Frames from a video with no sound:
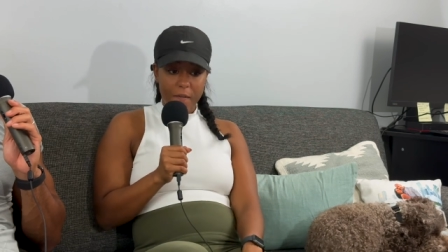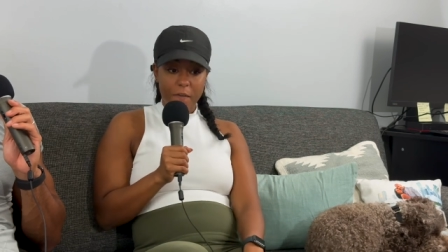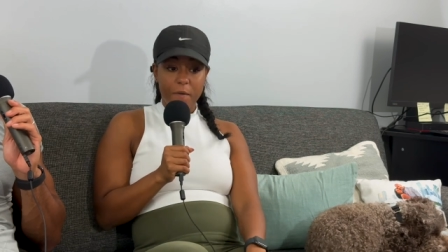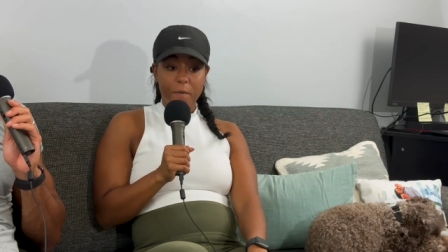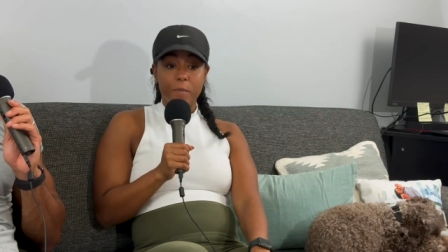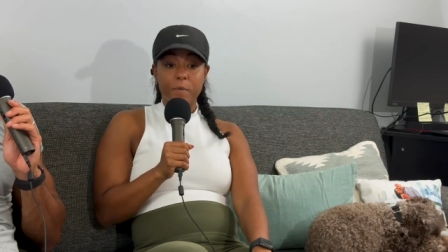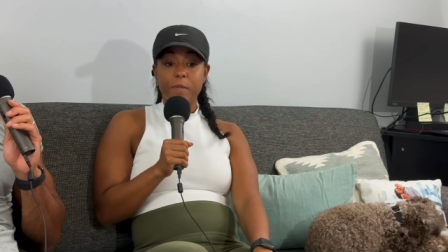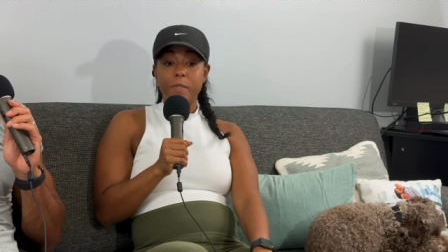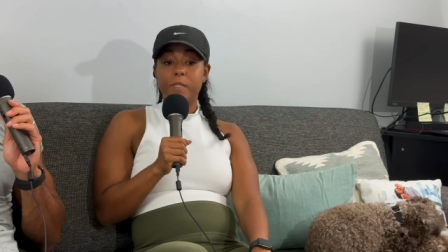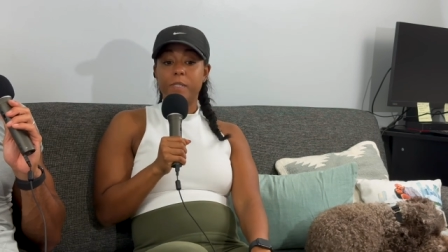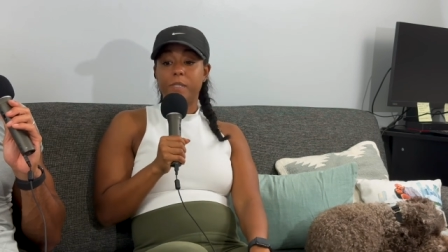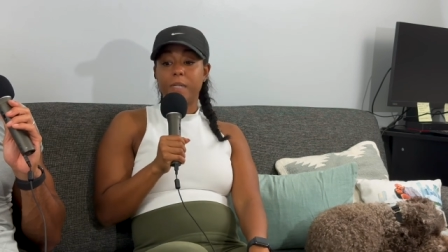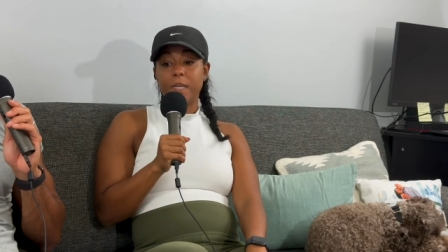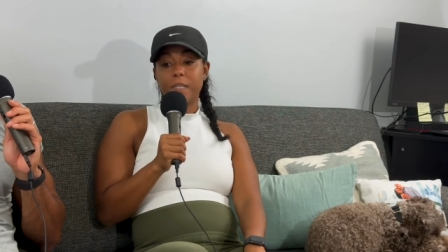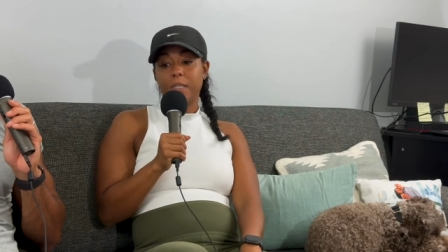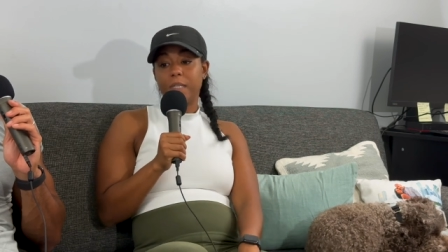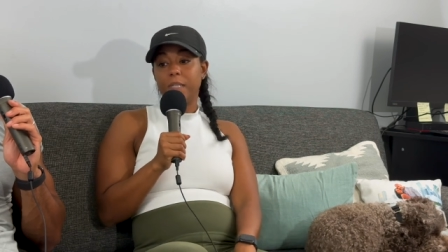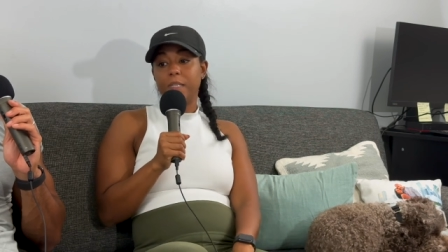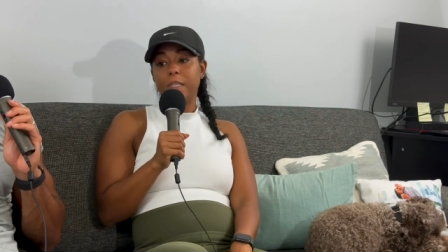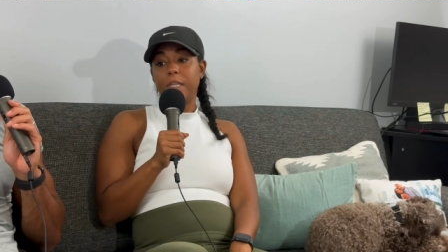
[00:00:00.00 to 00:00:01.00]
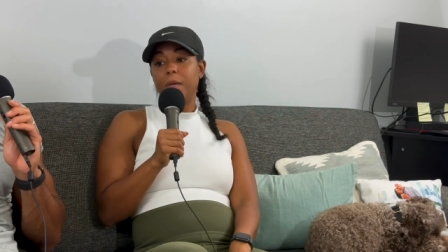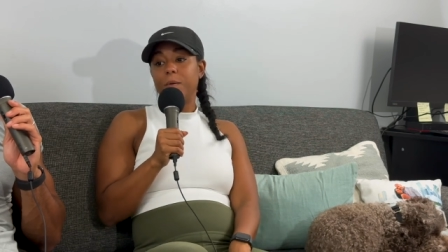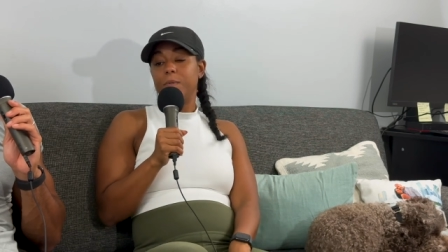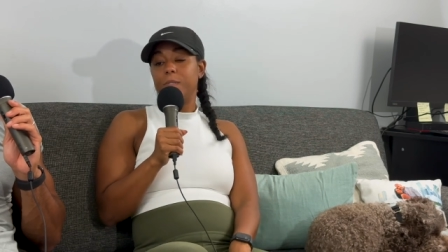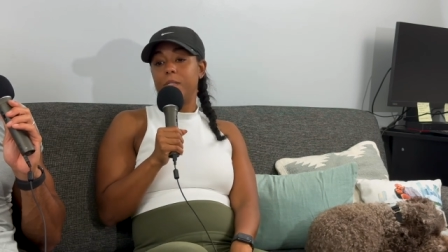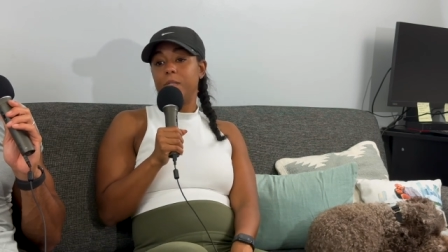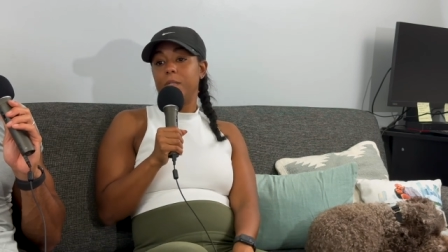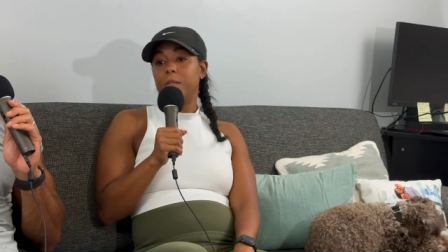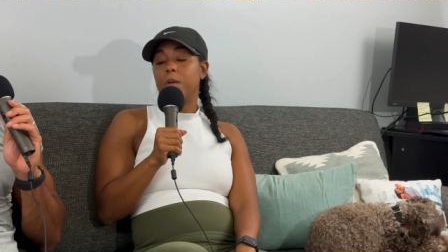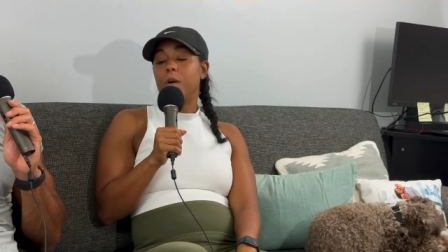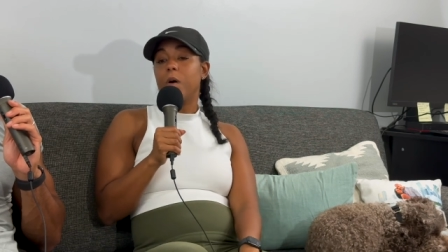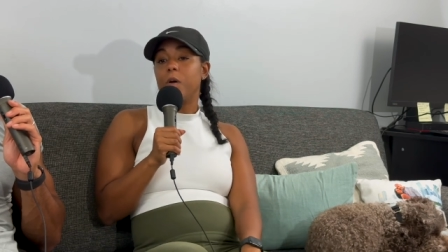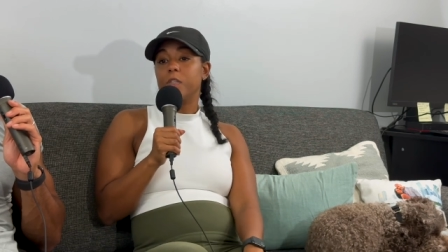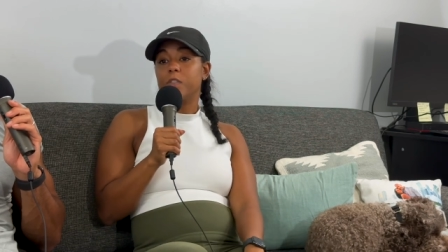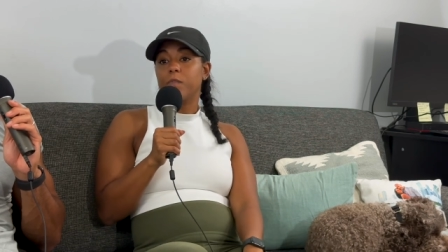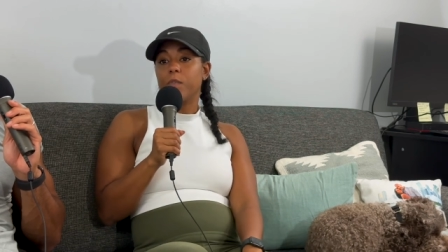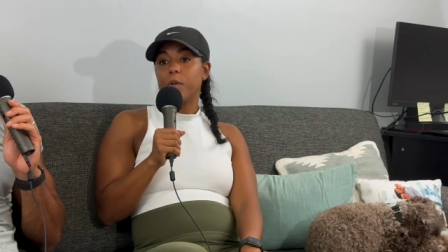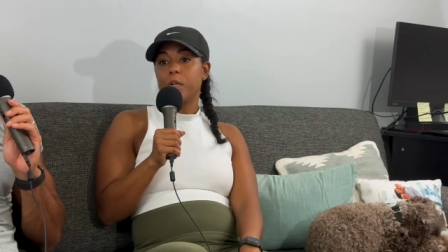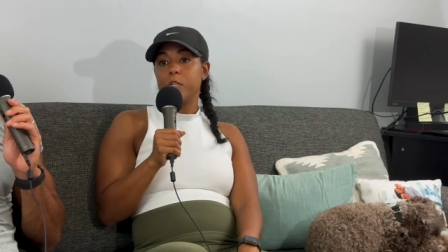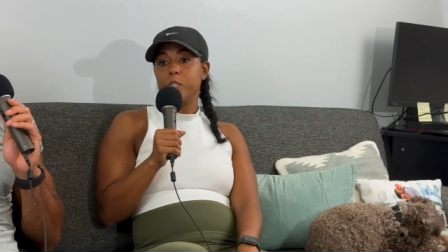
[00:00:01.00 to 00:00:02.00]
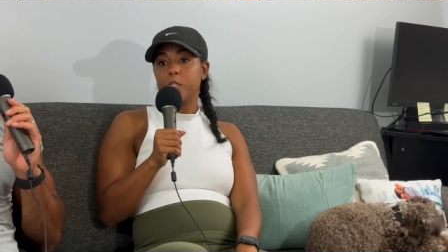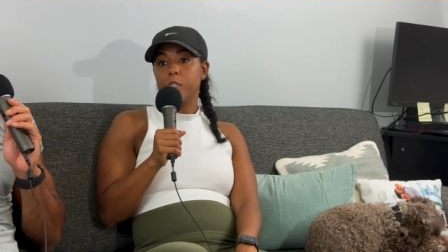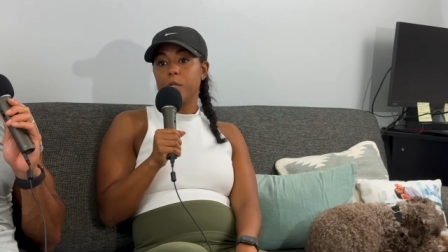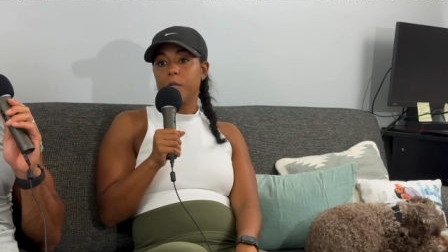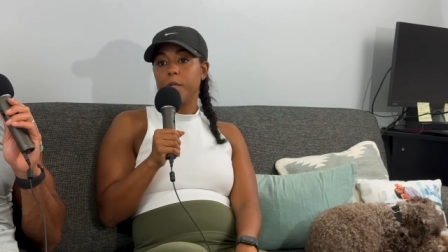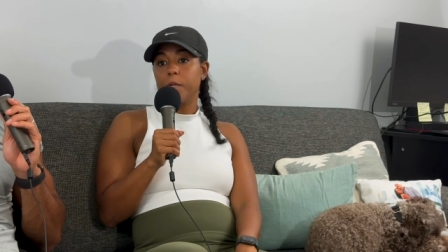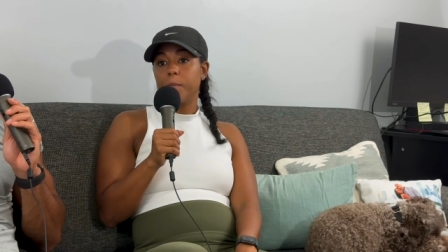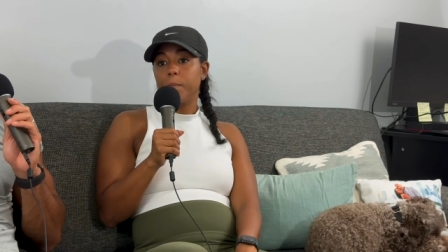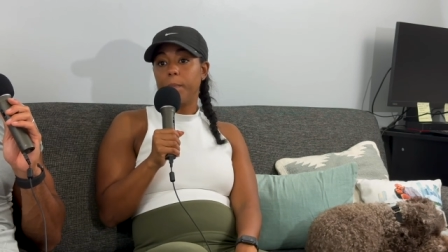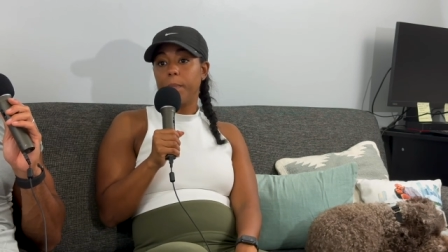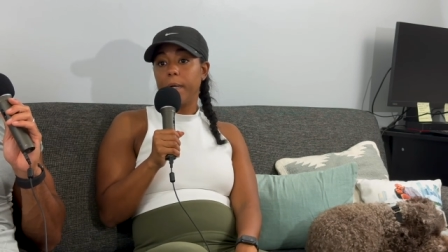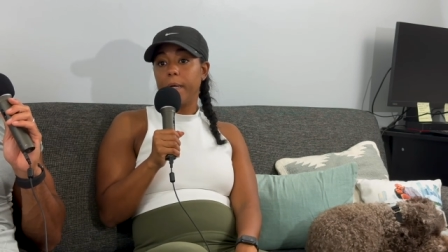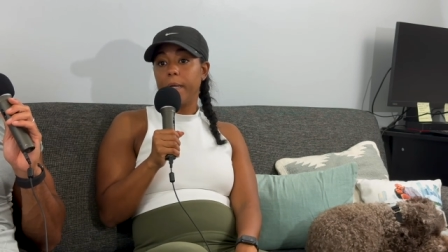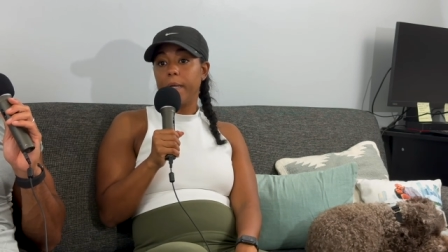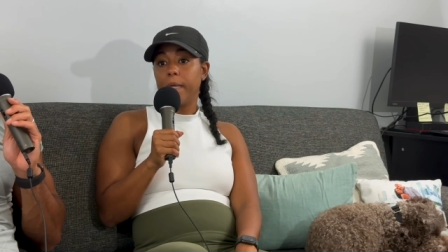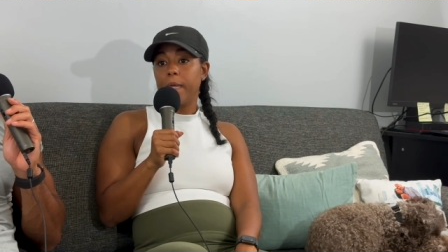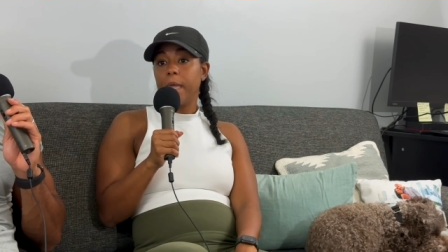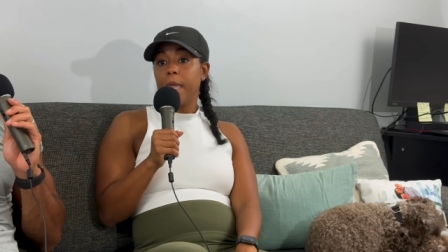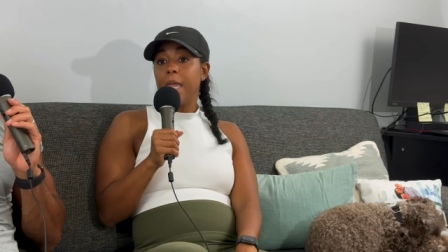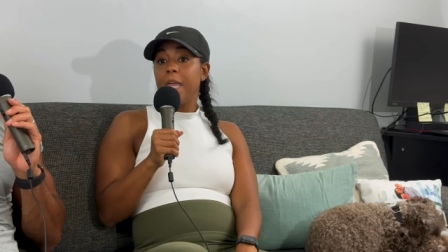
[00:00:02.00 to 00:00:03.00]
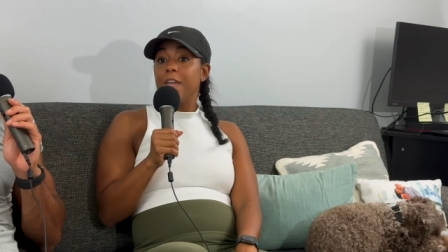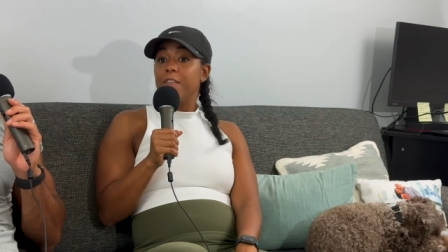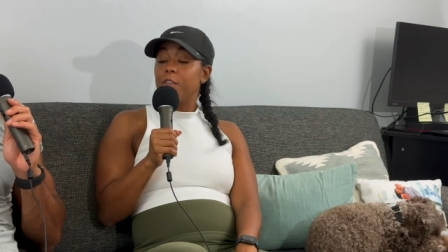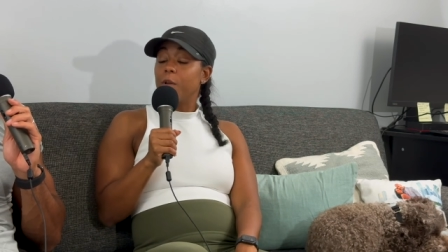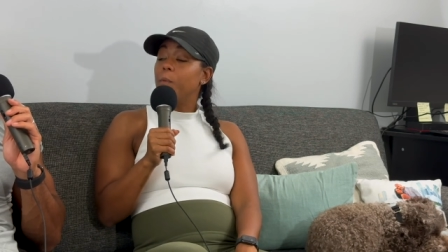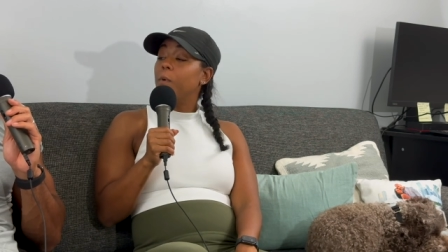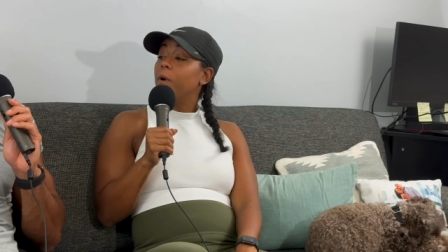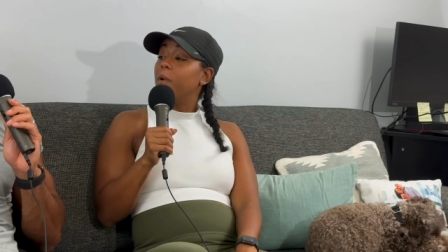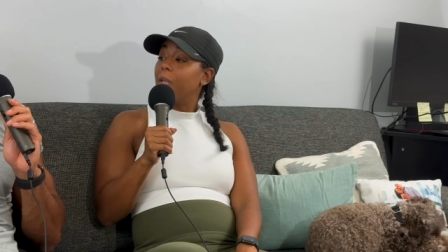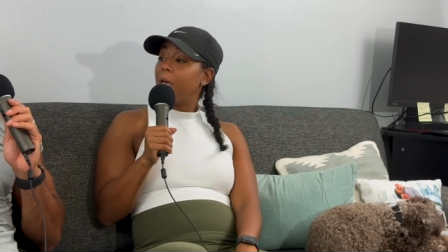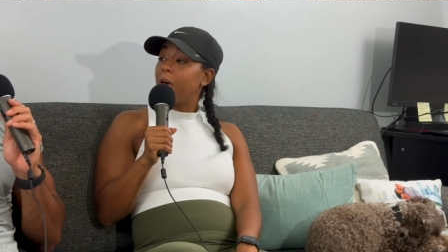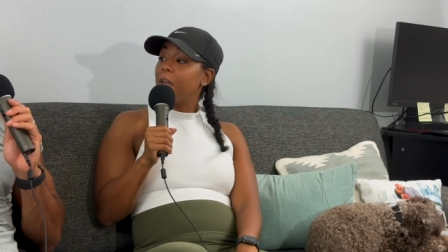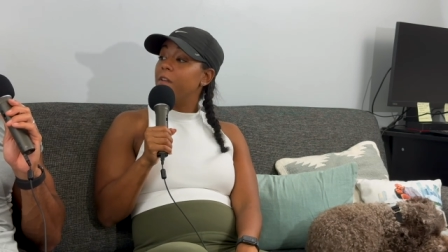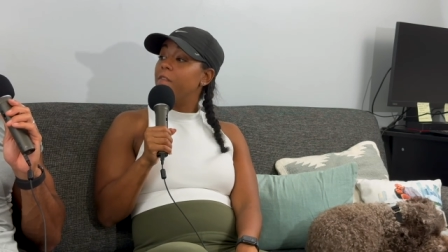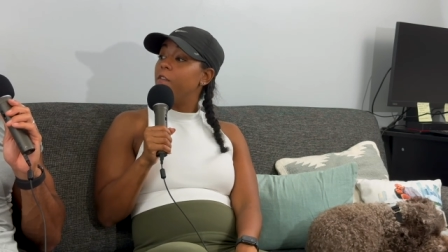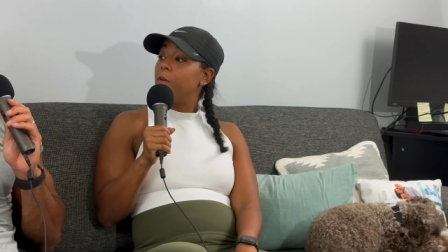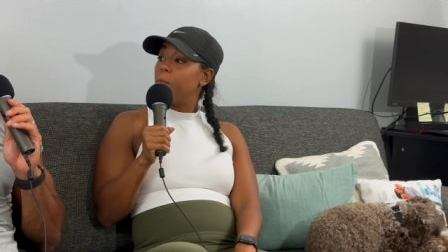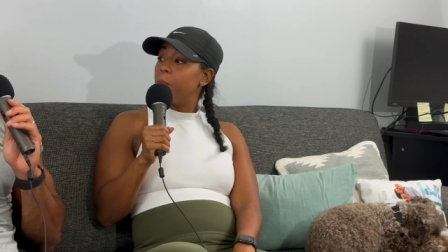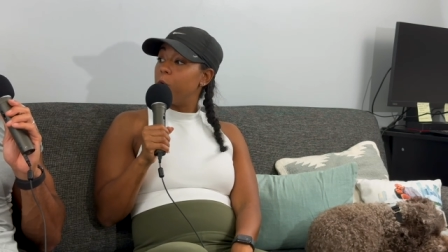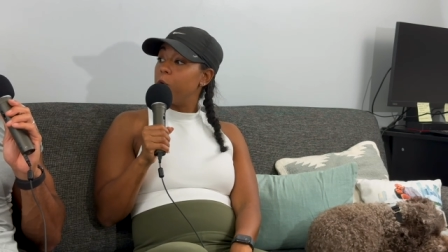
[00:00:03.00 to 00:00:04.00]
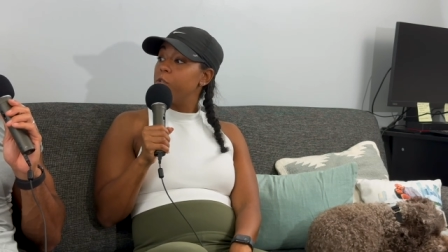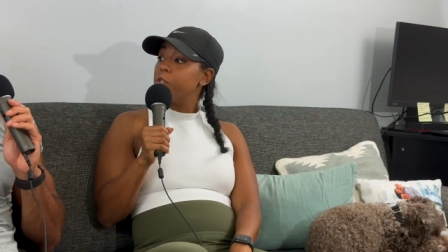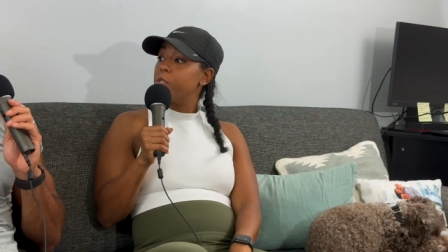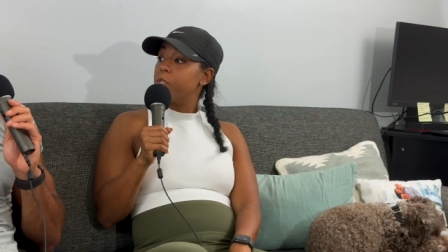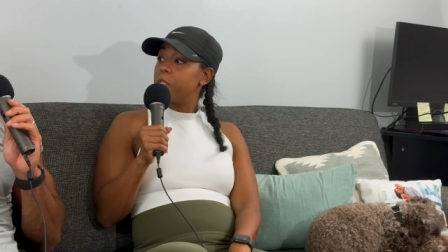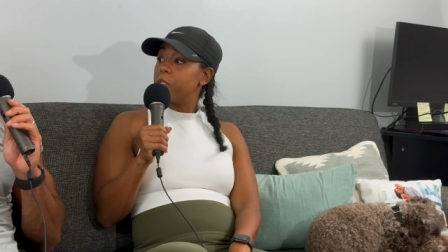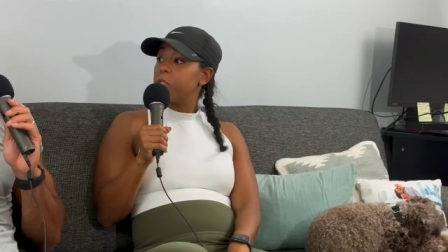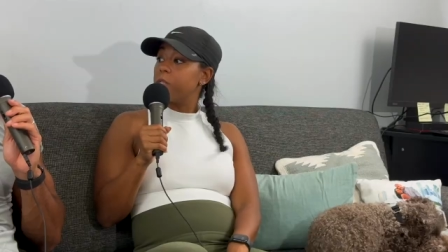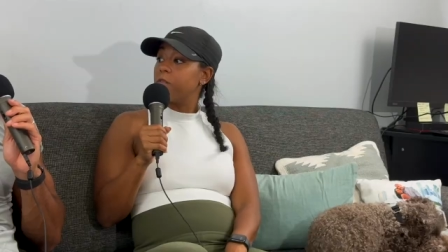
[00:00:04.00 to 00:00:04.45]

It was nothing that was any cause for concern, yeah. but there were a lot of emotions